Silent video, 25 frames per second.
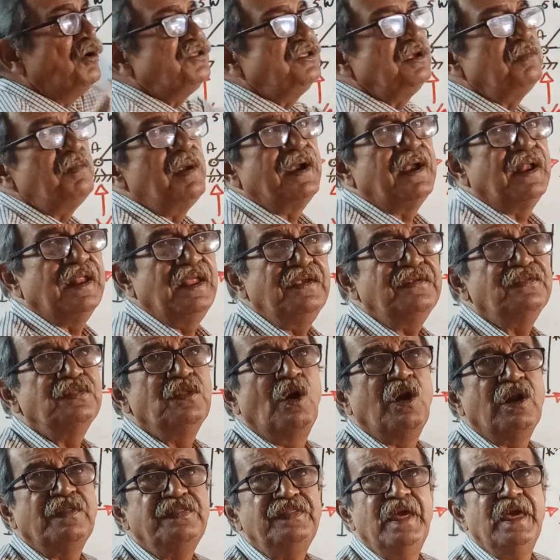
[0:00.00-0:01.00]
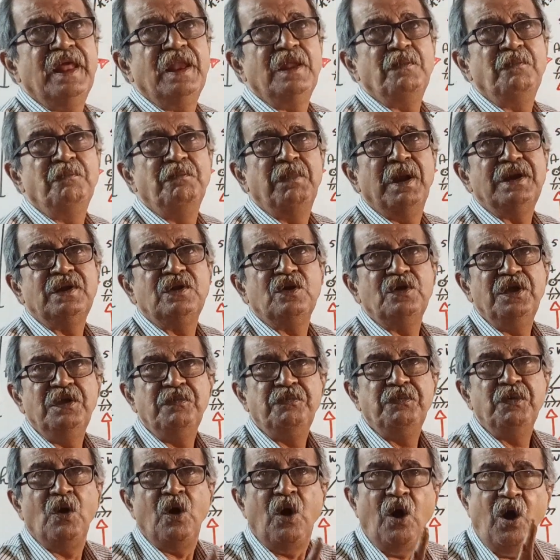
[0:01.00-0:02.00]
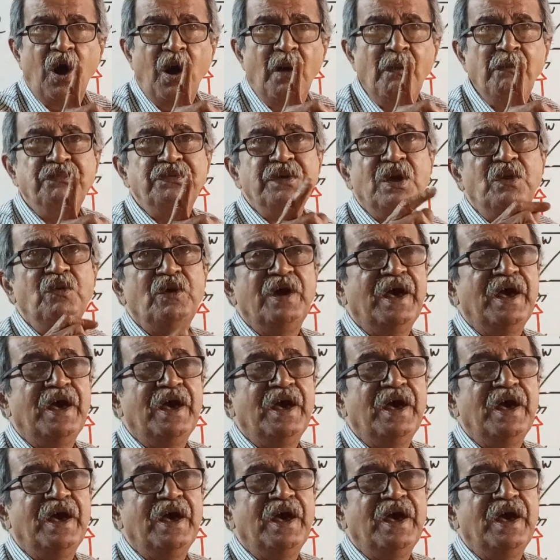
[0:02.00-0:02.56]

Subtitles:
symmetry is not there. But if you observe